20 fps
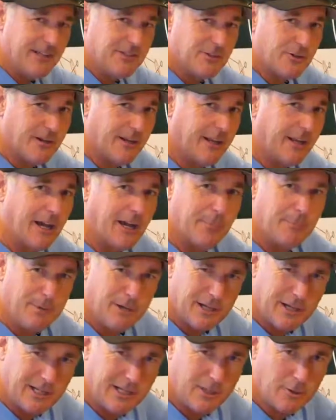edge you're hitting on a
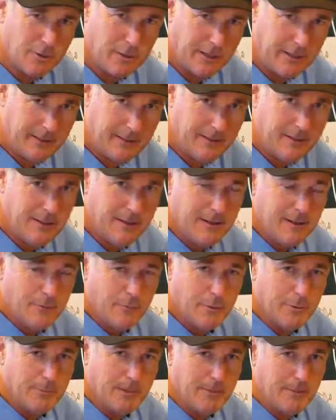putting green
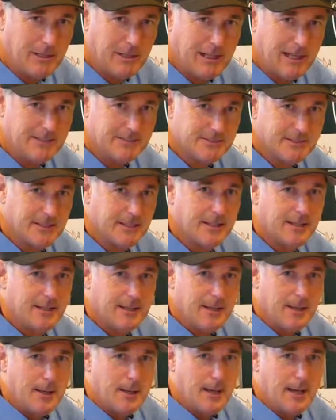would be classic
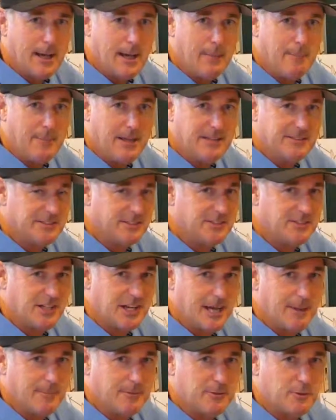basic
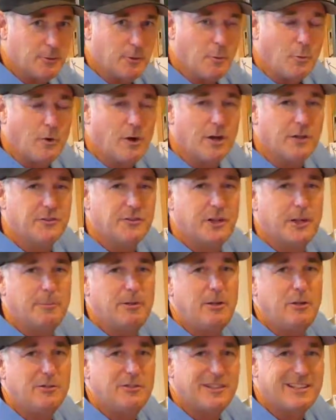geometry. We're also going to
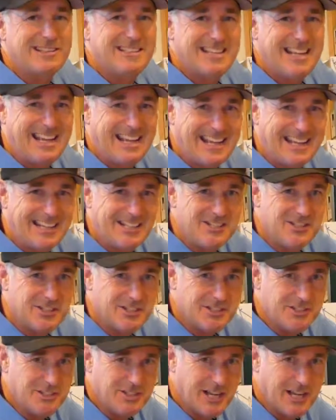be using
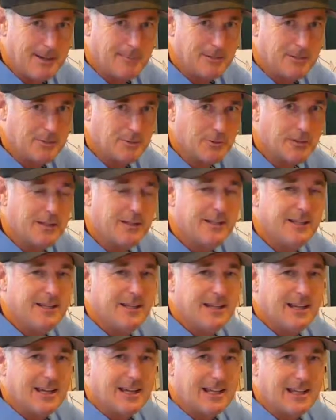tangent geometry.
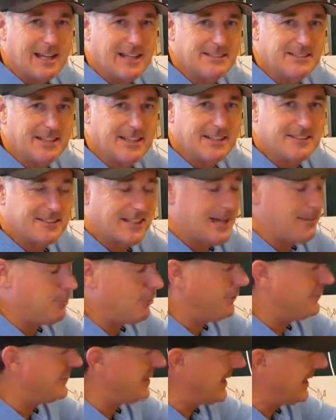Classic example of